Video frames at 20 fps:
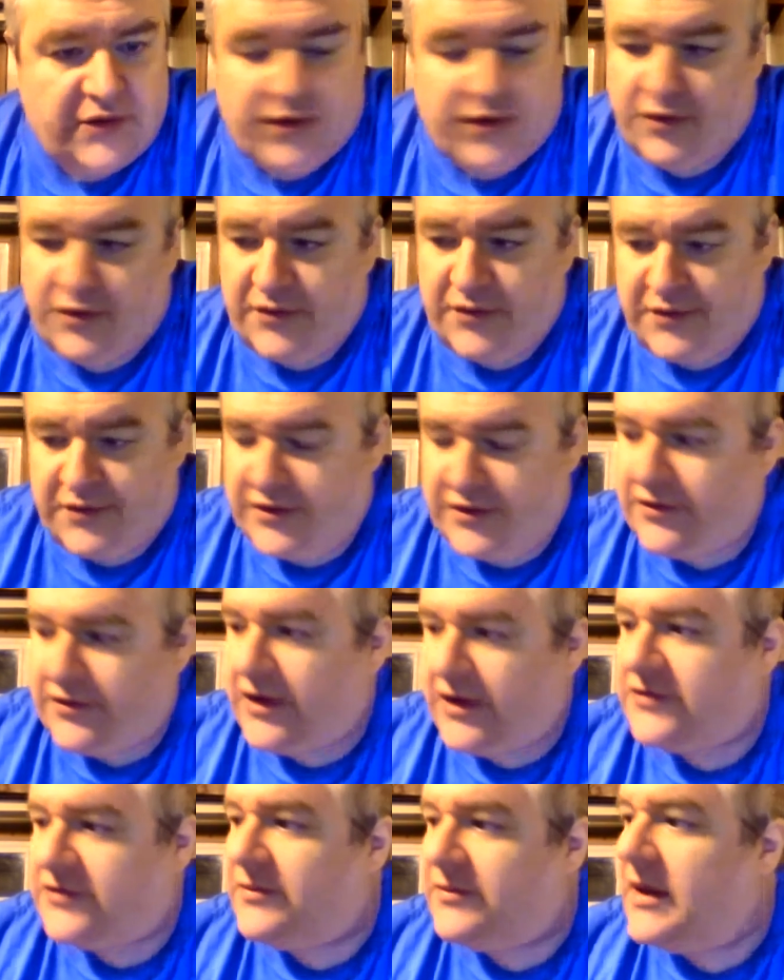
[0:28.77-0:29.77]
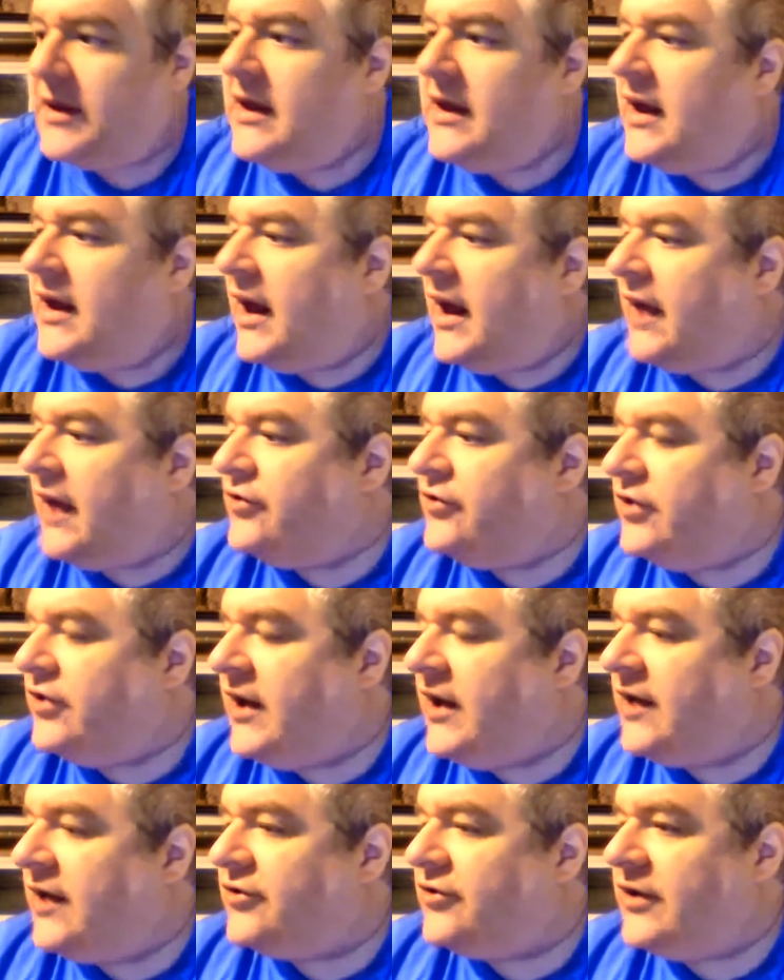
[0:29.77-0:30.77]
You know, she's awesome, and
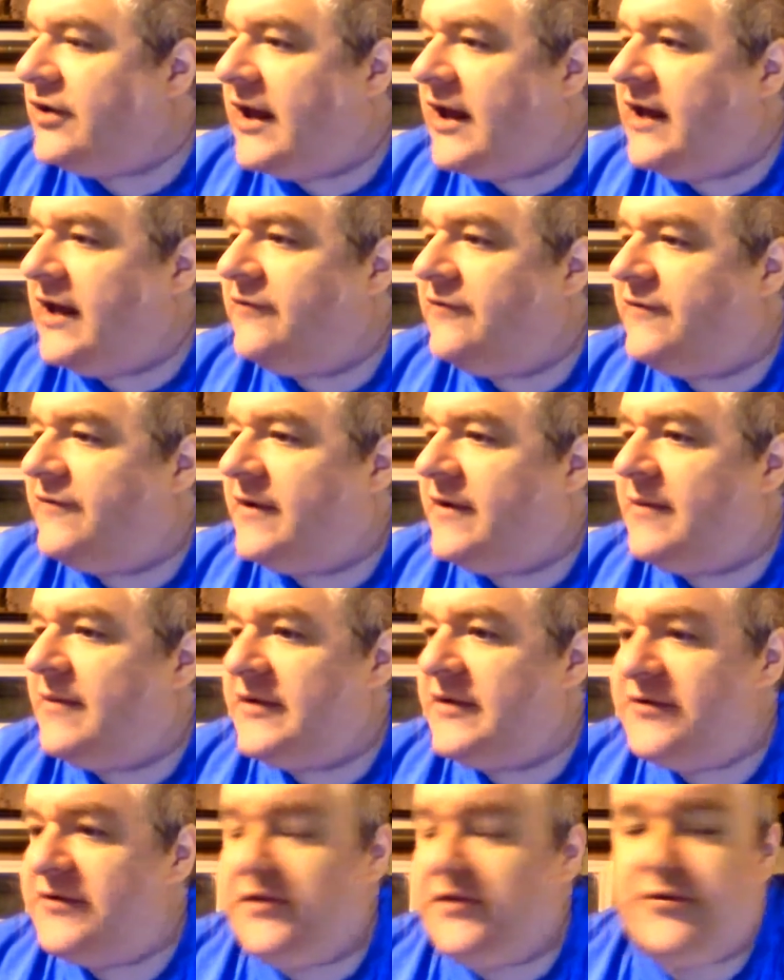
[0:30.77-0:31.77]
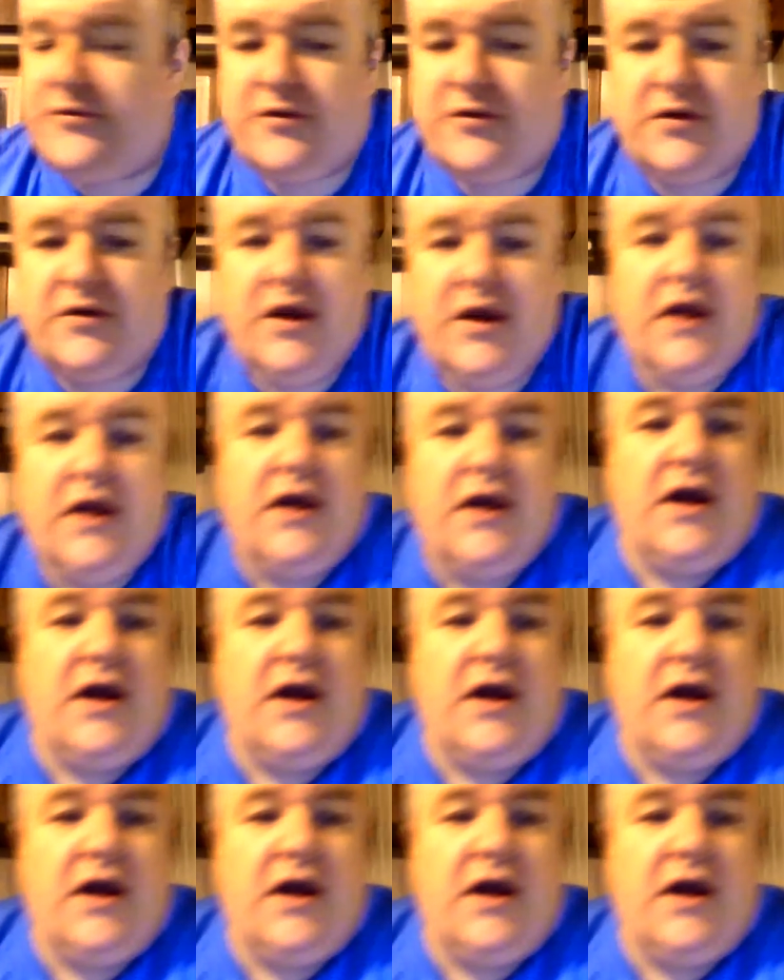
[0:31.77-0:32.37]
she actually gave uh, my sister.